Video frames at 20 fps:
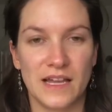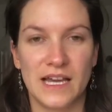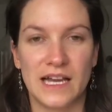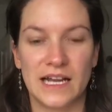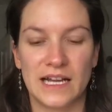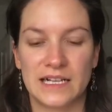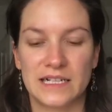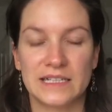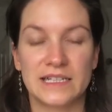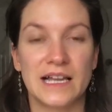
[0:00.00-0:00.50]
a
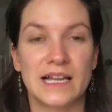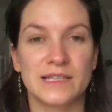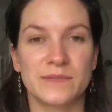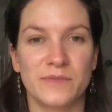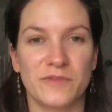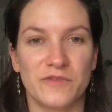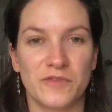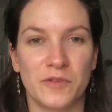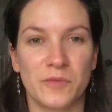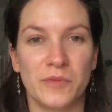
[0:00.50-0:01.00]
glass
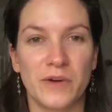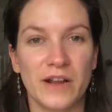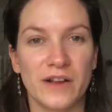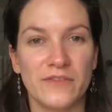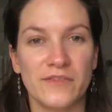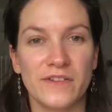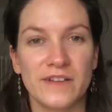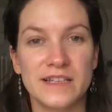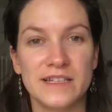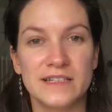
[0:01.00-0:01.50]
before
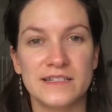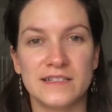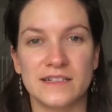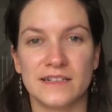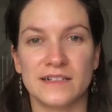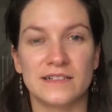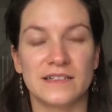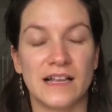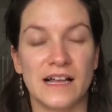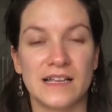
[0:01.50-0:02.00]
breakfast, a
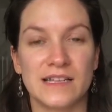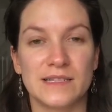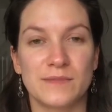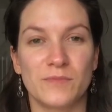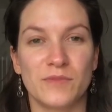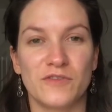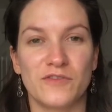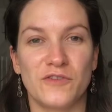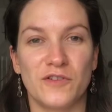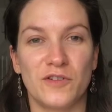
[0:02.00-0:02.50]
glass
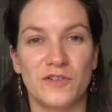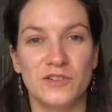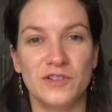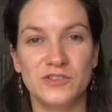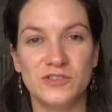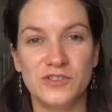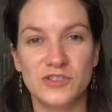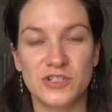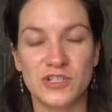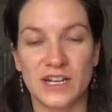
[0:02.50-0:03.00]
before
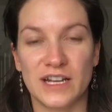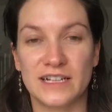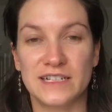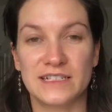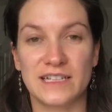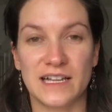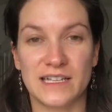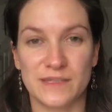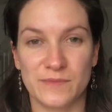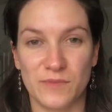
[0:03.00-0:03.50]
lunch, a
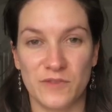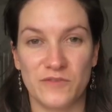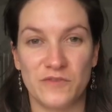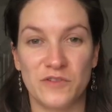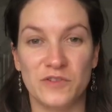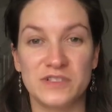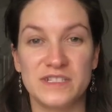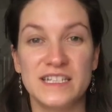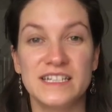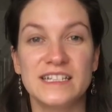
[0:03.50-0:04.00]
glass before
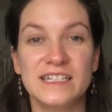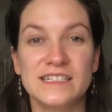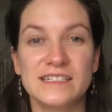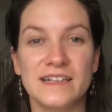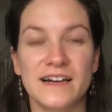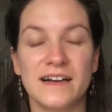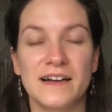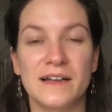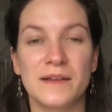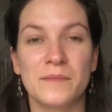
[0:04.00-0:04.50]
dinner
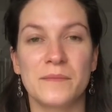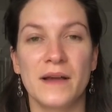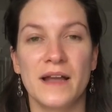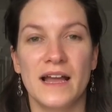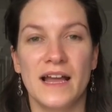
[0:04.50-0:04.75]
time,